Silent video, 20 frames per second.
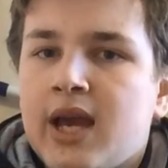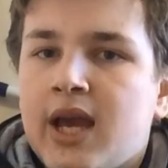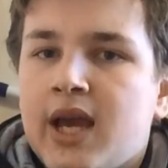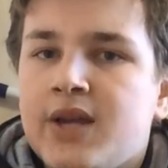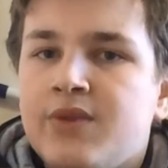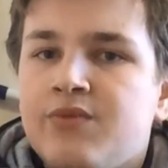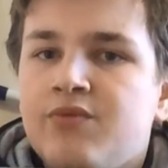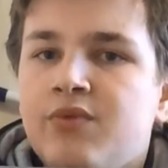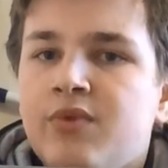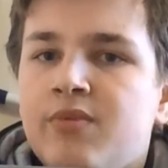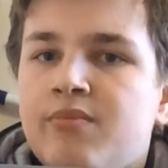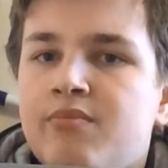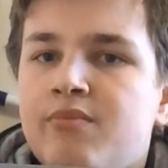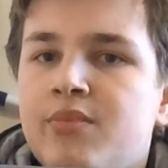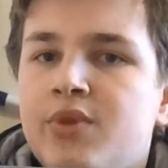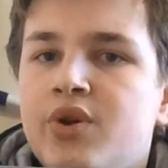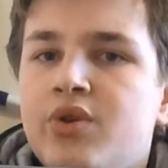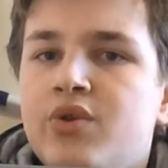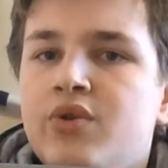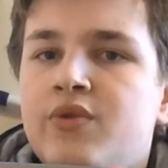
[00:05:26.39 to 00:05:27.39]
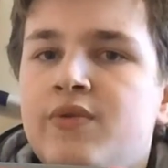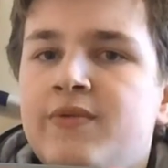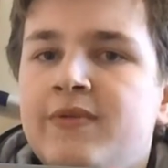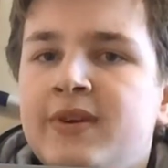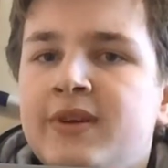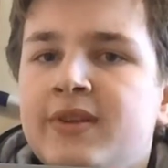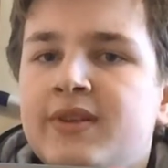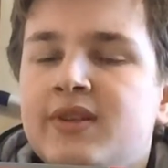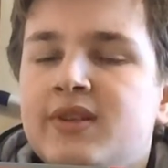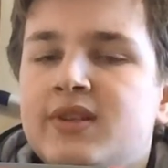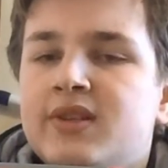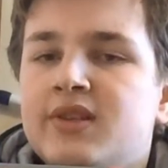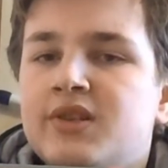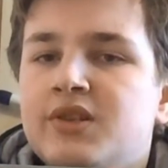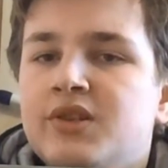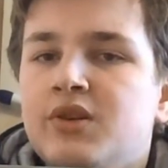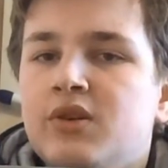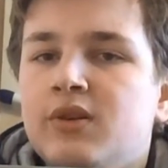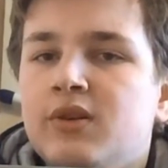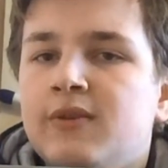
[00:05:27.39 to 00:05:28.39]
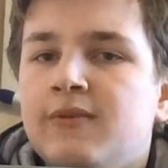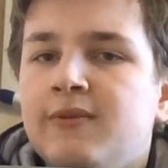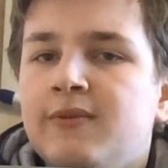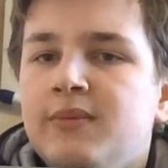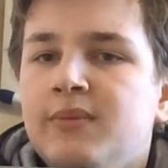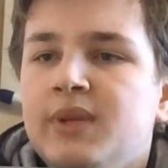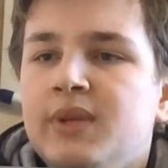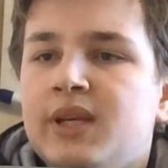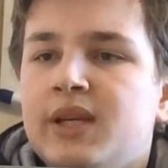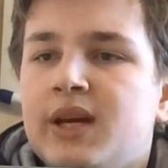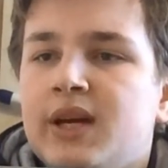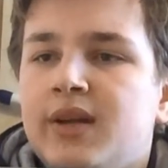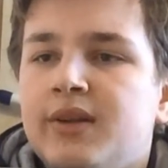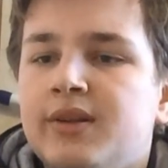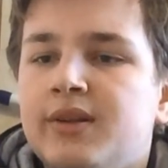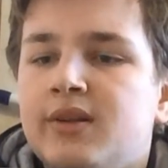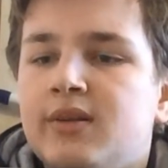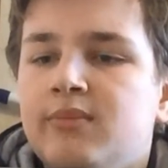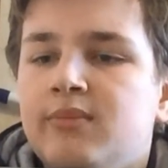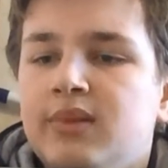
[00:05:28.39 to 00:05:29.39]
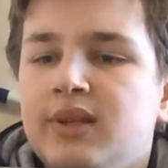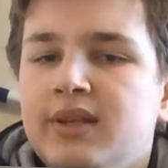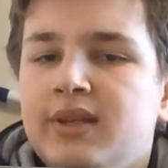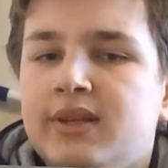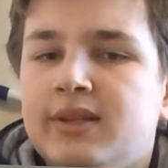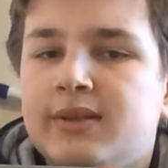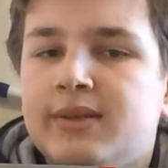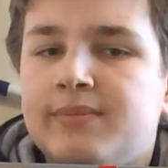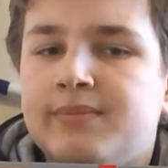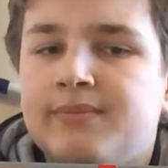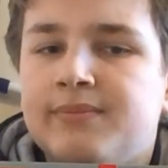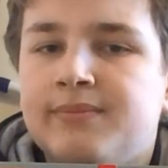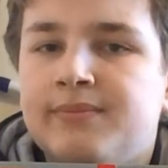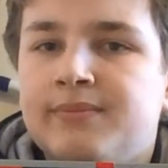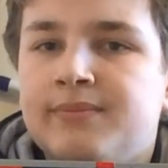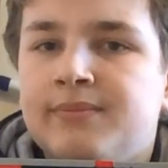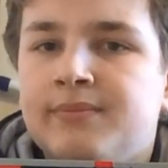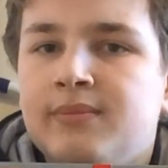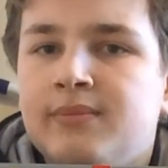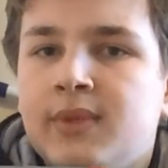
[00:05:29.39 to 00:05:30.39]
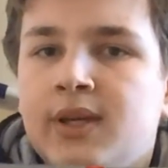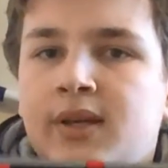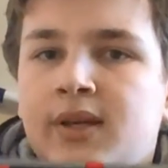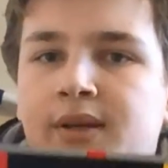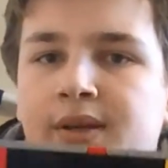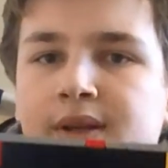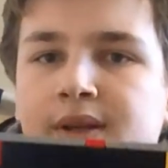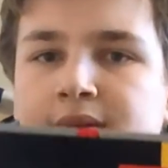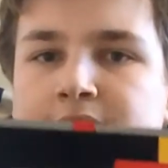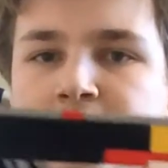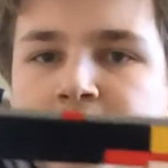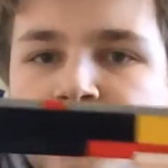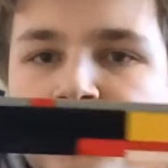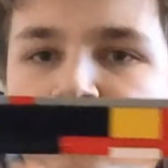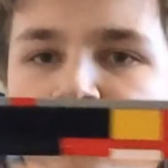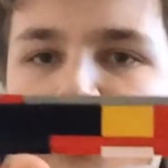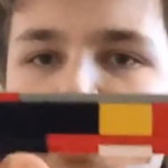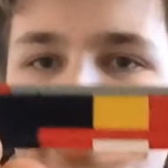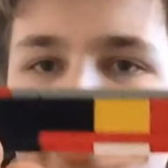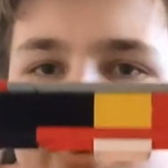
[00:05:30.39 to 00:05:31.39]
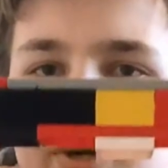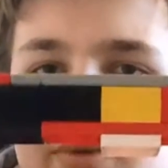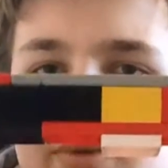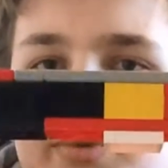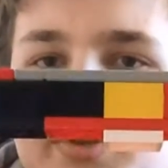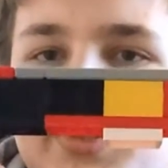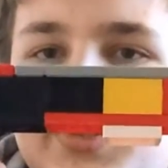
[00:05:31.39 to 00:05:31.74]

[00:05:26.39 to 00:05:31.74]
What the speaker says: and remove this stock from the gun completely. Now, as you may be able